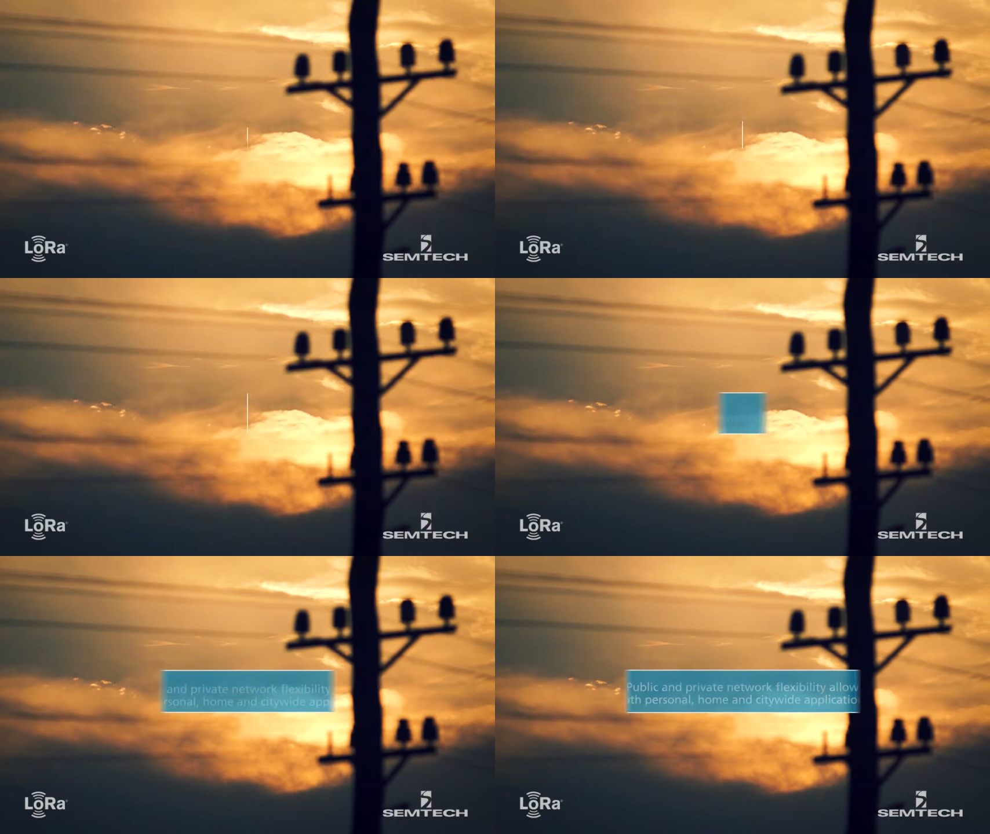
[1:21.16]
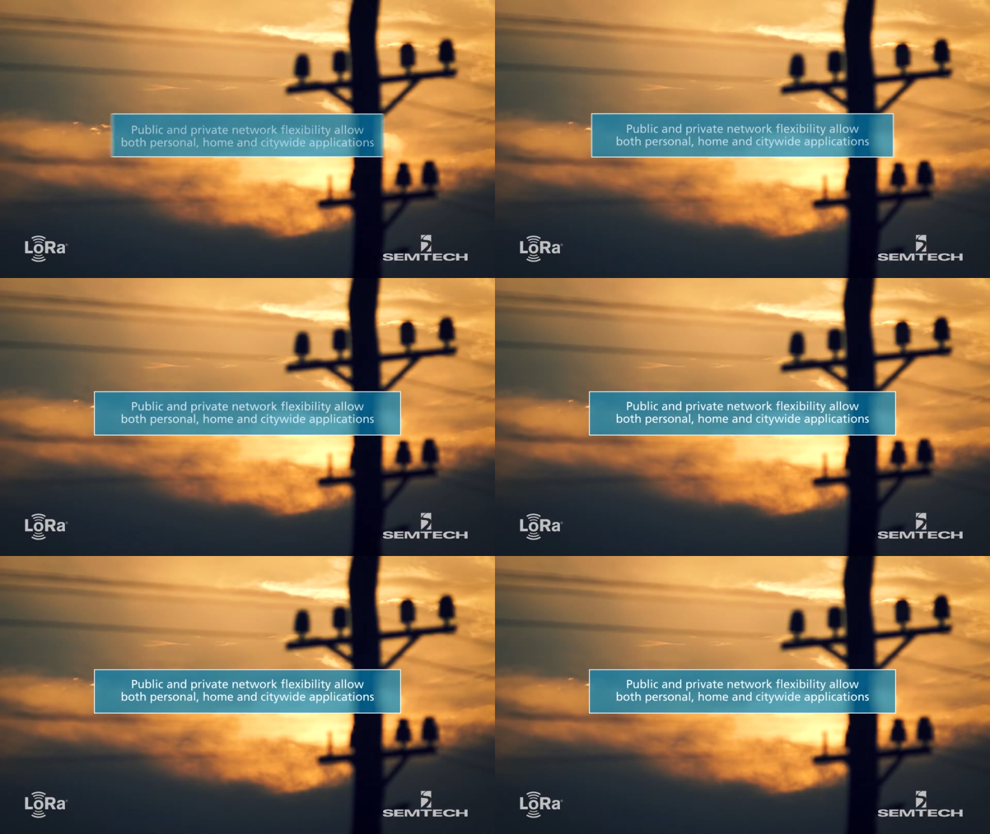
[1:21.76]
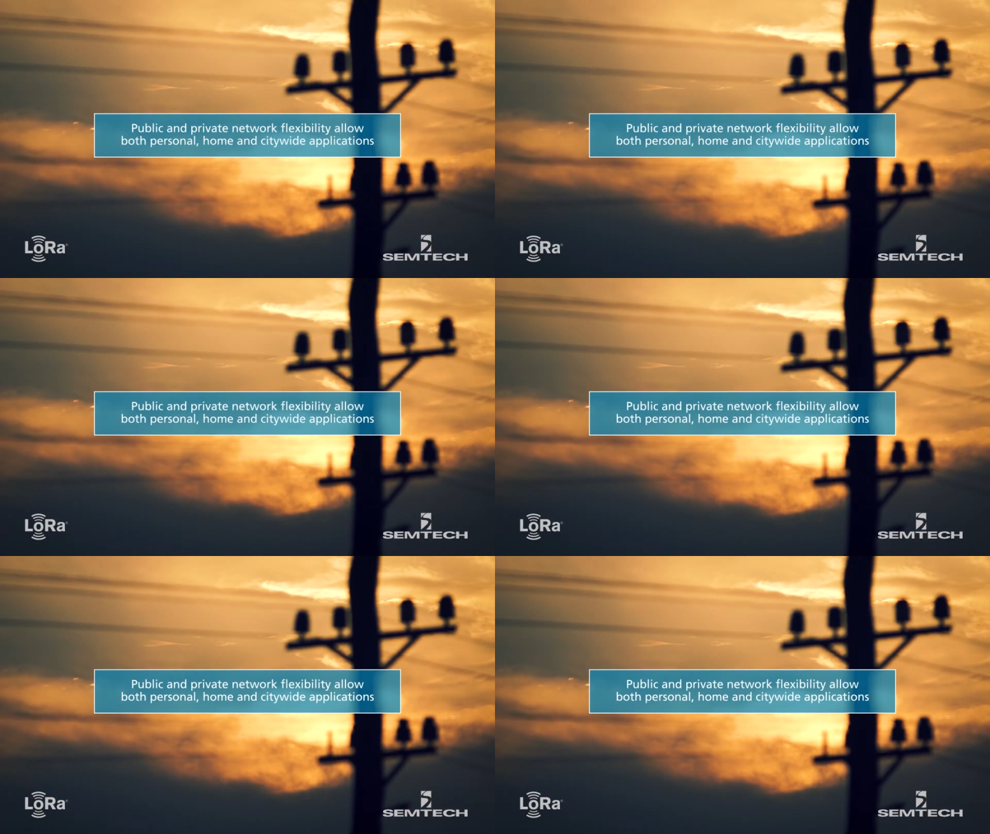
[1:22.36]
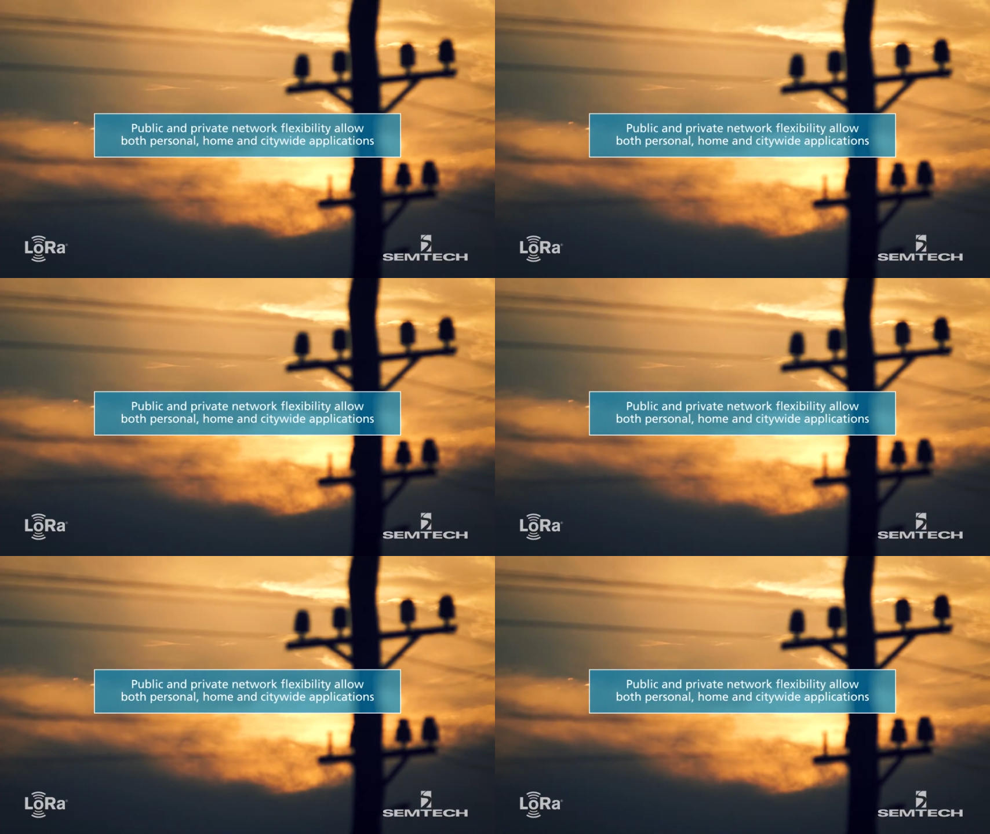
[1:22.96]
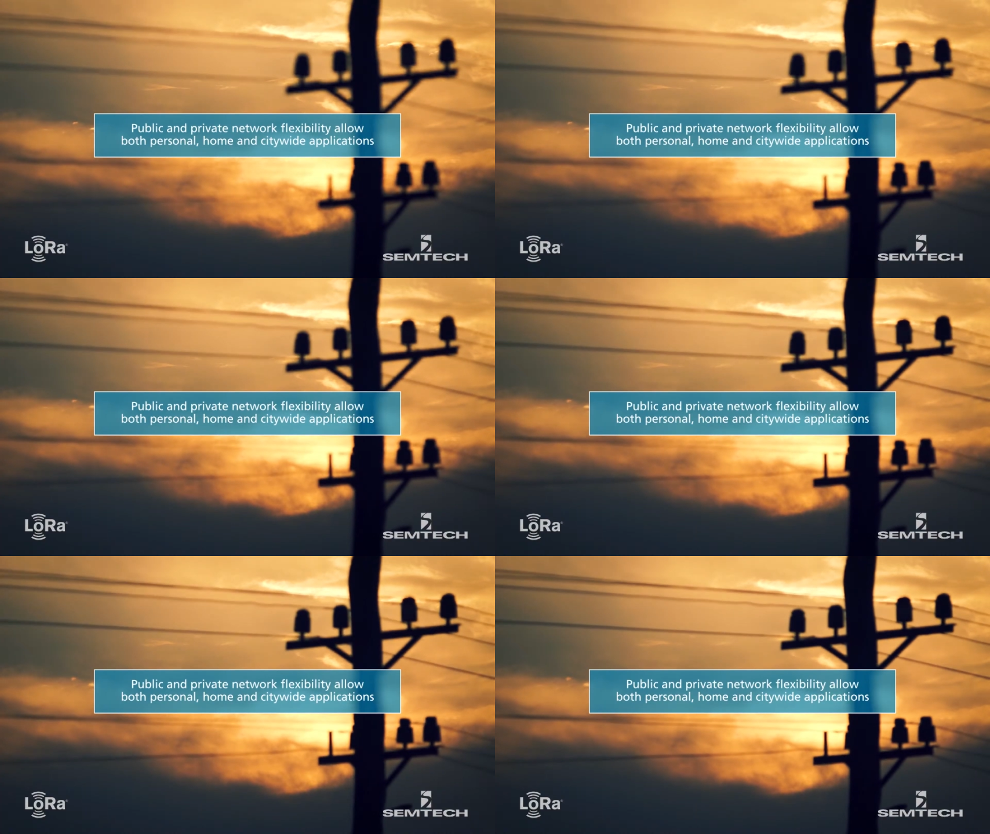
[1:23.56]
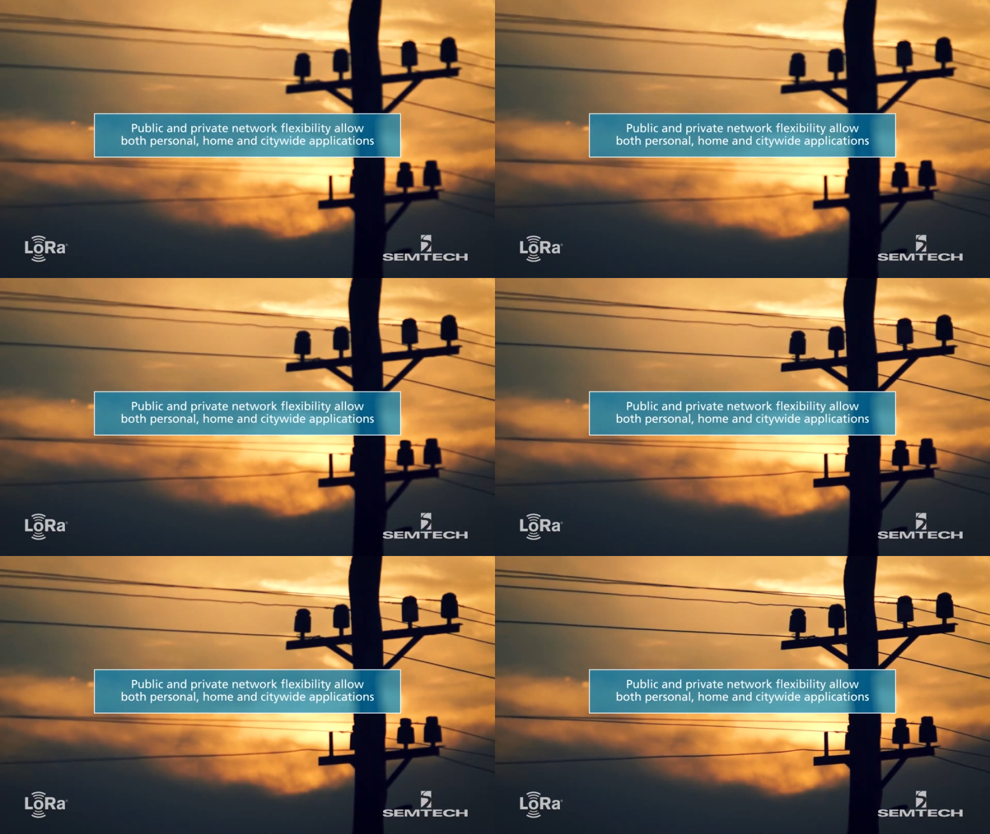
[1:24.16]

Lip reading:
(no speaker visible)